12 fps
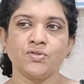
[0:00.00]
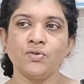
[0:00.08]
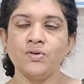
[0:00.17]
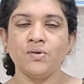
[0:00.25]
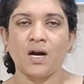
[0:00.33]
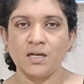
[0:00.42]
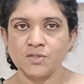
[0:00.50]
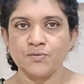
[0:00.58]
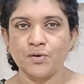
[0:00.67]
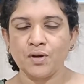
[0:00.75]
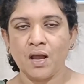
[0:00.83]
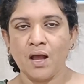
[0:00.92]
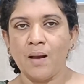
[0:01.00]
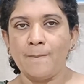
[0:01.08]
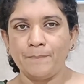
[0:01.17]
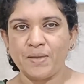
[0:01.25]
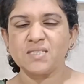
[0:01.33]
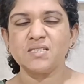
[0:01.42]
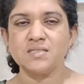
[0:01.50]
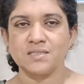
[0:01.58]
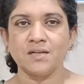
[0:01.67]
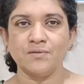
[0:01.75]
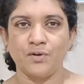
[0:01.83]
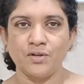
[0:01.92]
So you ask for
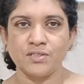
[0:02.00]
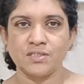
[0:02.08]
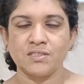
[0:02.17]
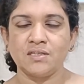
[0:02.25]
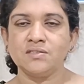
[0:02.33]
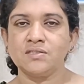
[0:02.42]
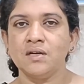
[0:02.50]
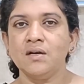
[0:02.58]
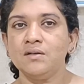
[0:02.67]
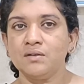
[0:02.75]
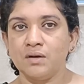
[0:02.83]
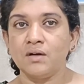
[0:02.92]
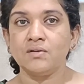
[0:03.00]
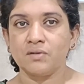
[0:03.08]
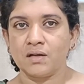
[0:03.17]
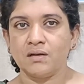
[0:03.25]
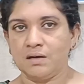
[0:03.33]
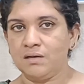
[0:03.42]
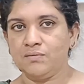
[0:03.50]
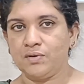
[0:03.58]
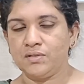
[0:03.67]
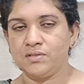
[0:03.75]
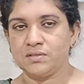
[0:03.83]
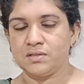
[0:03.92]
persistent voice change, not recurrent
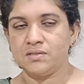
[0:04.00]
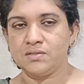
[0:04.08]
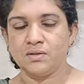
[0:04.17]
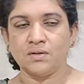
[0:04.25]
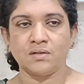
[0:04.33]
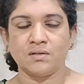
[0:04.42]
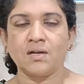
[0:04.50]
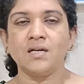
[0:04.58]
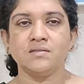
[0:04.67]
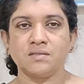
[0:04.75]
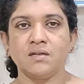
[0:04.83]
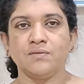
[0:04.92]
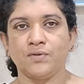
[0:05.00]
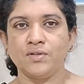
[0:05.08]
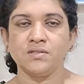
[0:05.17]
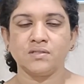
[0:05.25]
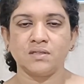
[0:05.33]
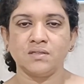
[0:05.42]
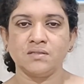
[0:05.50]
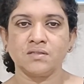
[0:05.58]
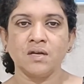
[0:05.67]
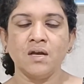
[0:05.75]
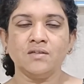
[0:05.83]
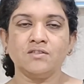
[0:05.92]
voice change or transient voice changes.